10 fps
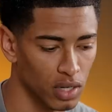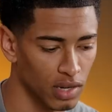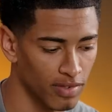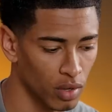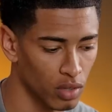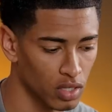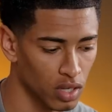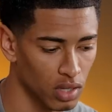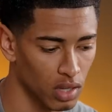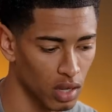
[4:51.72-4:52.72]
trying to focus
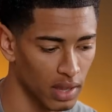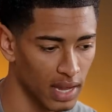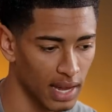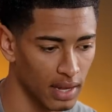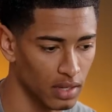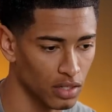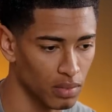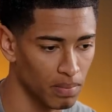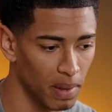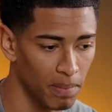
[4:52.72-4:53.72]
on on that and
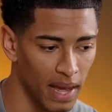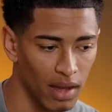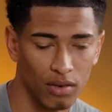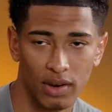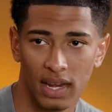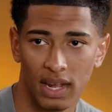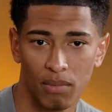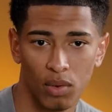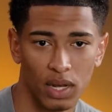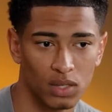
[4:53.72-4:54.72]
be better. Really,
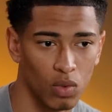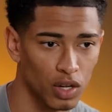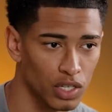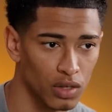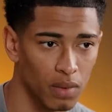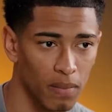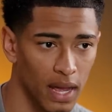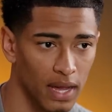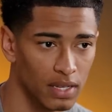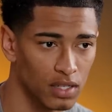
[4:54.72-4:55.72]
I'm always watching other
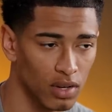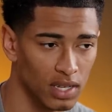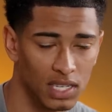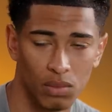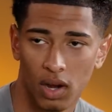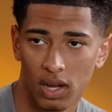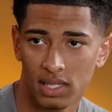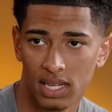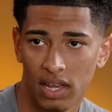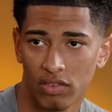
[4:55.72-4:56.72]
players, trying to see what I can
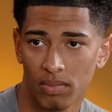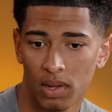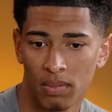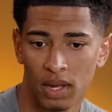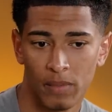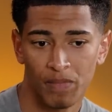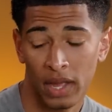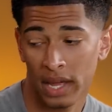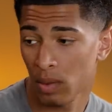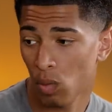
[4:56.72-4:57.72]
take from them,
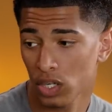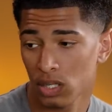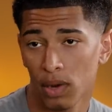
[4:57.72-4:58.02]
and then watching